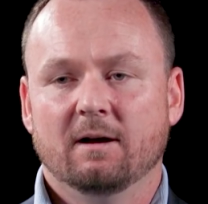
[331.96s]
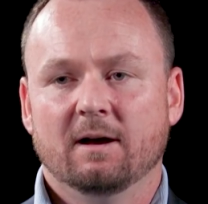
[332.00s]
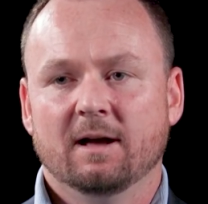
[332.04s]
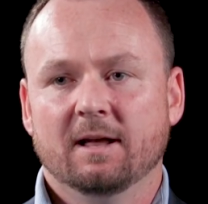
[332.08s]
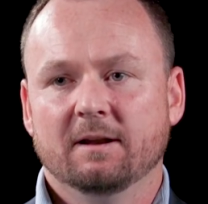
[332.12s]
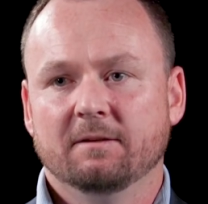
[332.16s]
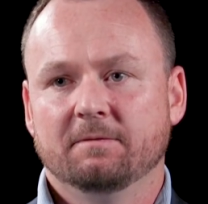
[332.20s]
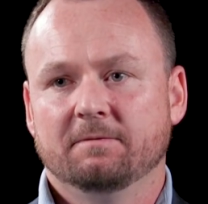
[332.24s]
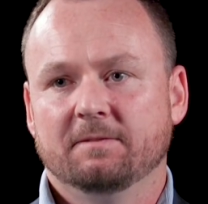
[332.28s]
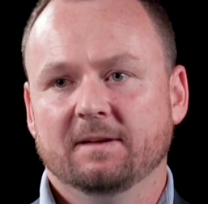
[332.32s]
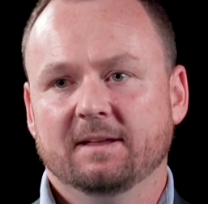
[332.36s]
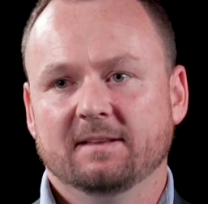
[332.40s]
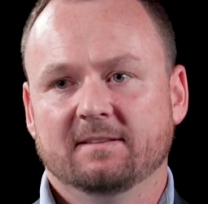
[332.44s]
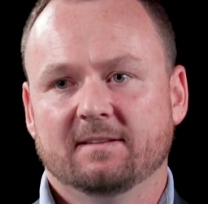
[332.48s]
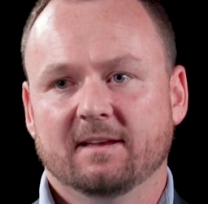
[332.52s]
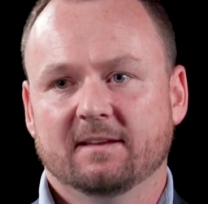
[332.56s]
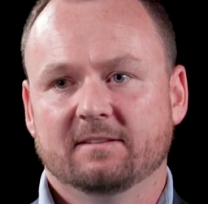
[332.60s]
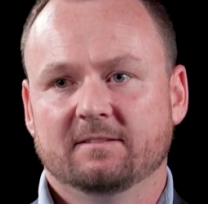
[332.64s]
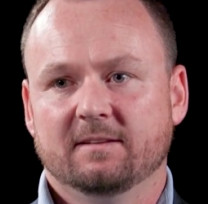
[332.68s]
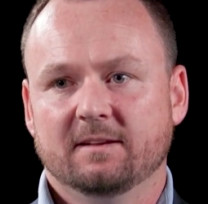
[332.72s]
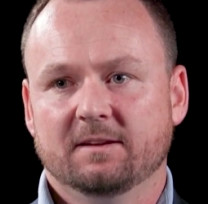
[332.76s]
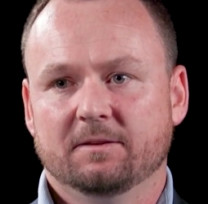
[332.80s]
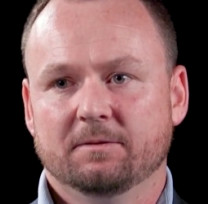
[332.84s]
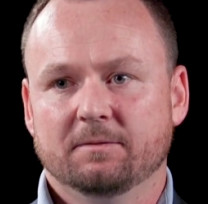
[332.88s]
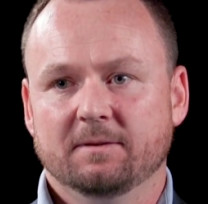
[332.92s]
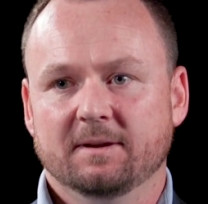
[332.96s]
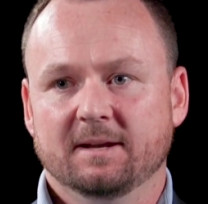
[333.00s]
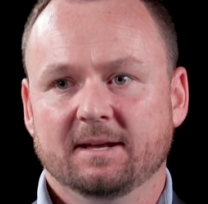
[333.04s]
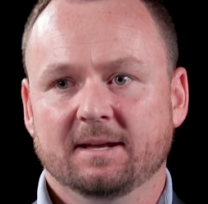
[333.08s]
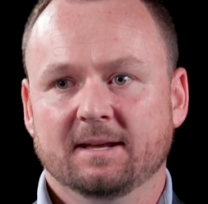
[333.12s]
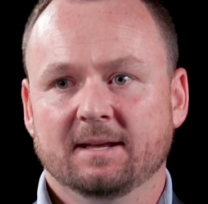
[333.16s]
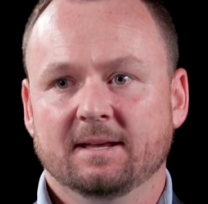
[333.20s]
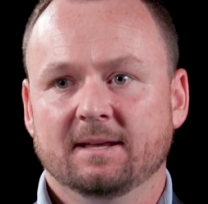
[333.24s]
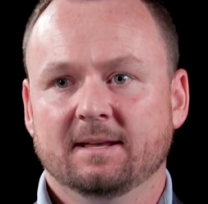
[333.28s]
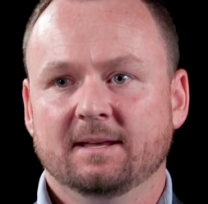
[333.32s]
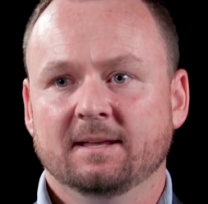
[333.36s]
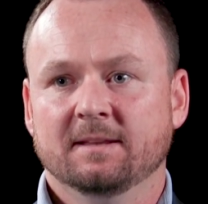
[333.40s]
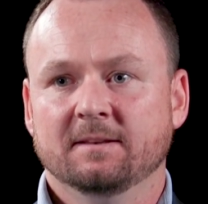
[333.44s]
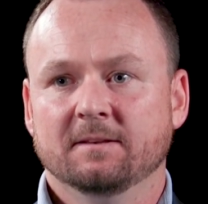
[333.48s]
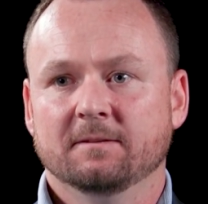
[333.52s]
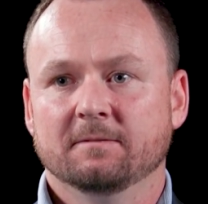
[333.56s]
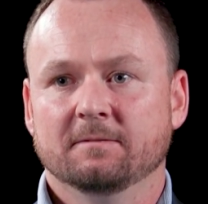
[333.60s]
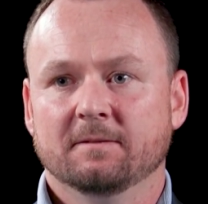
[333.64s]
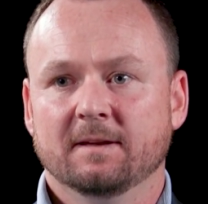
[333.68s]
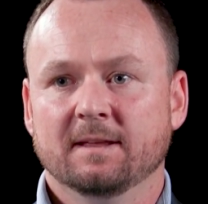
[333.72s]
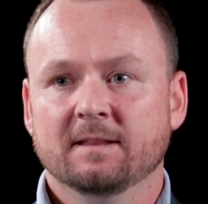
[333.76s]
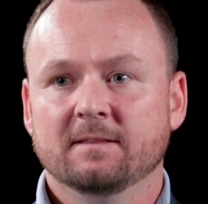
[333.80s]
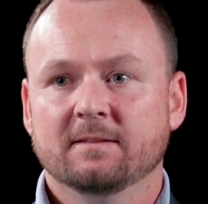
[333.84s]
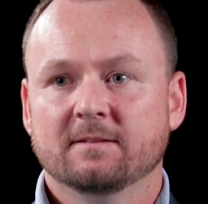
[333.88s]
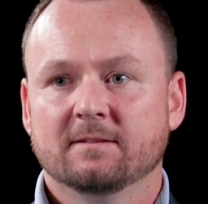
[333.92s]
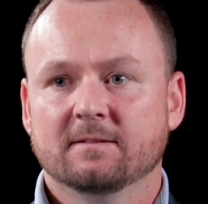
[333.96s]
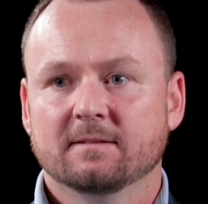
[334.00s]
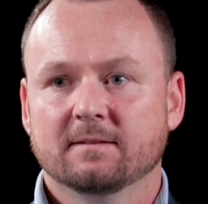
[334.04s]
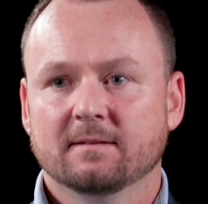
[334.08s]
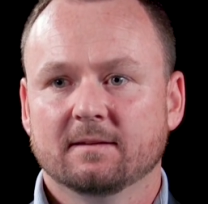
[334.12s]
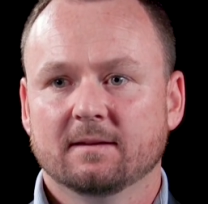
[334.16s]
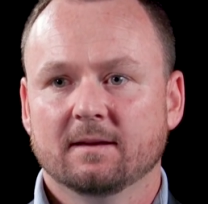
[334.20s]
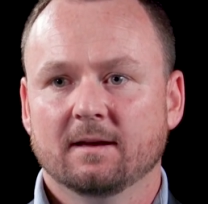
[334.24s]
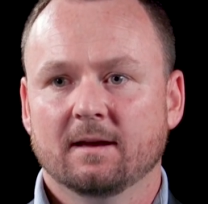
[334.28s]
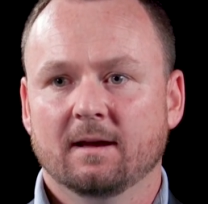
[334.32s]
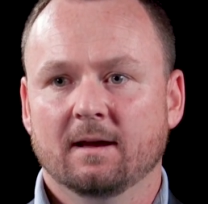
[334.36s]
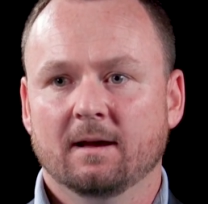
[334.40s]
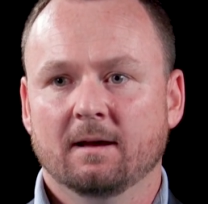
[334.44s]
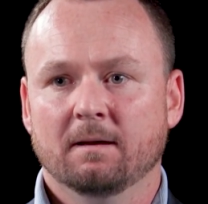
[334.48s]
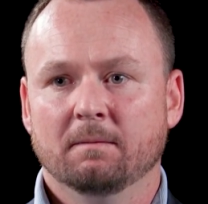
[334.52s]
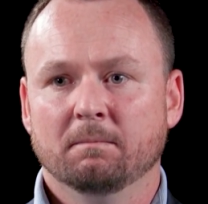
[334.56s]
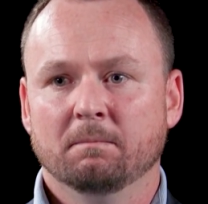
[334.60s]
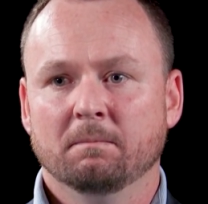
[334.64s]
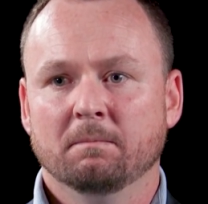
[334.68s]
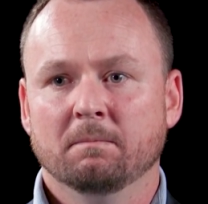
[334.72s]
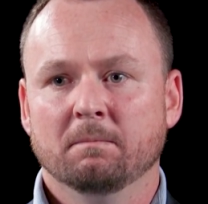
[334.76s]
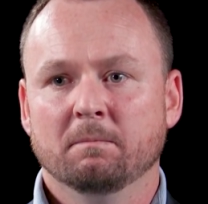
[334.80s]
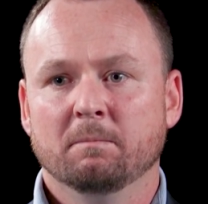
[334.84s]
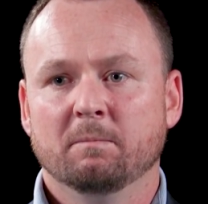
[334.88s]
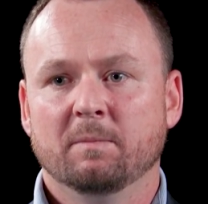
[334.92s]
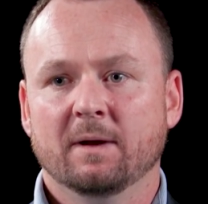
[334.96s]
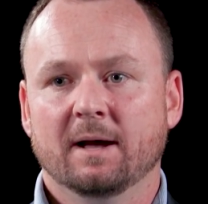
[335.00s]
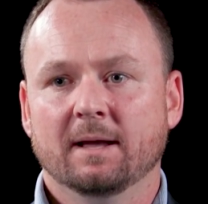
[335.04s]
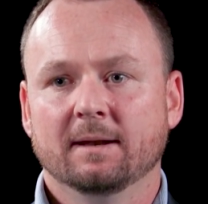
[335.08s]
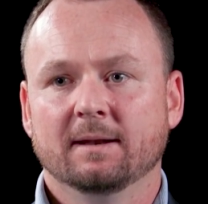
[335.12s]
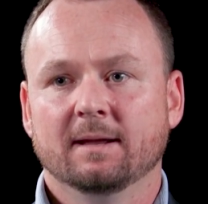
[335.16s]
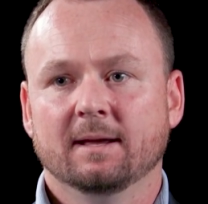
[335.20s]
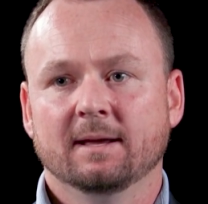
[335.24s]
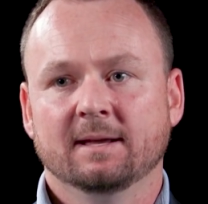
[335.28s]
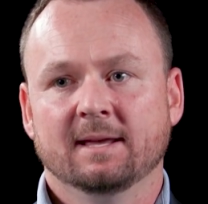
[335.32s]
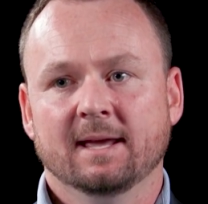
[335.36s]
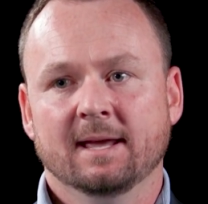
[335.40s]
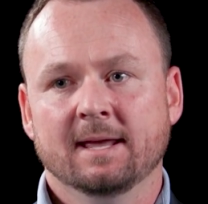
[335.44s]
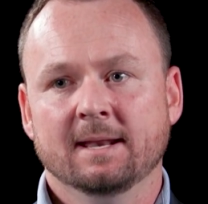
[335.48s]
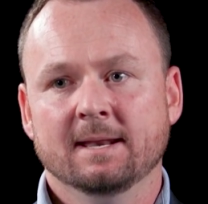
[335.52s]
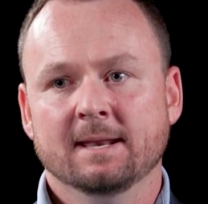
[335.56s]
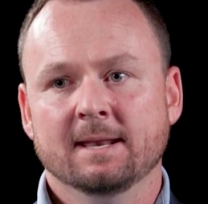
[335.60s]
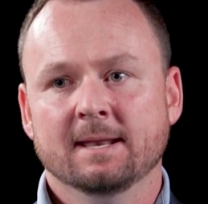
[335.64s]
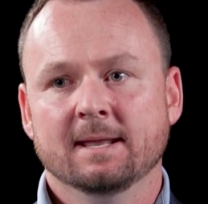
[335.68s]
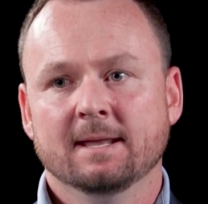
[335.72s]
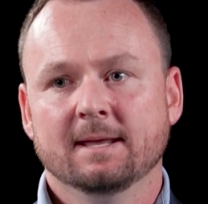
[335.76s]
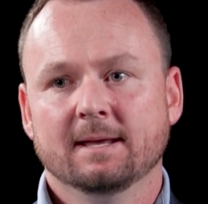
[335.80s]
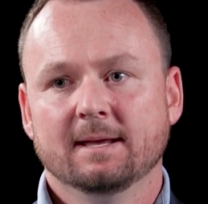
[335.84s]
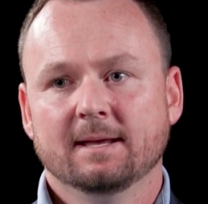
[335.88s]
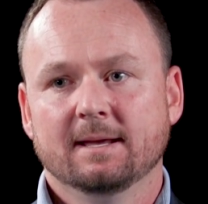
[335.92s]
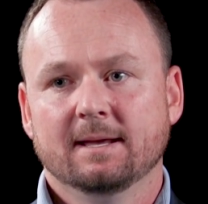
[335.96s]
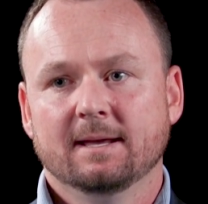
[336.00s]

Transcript: had a fantastic career in defence, but again,